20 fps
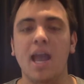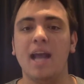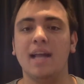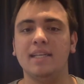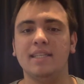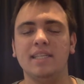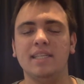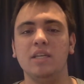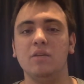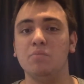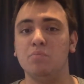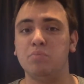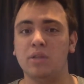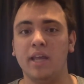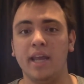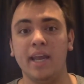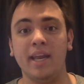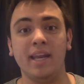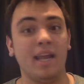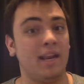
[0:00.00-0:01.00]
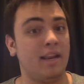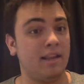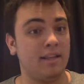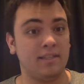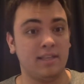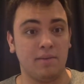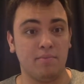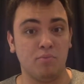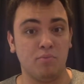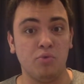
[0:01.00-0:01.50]
And seeing Blade and
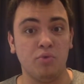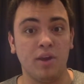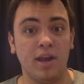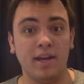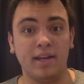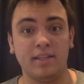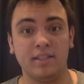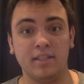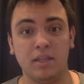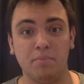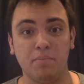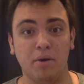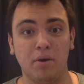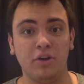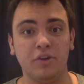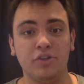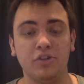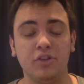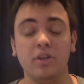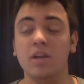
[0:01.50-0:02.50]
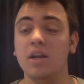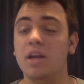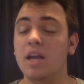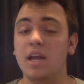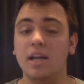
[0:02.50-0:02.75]
let's say Moon Knight is in the Punisher,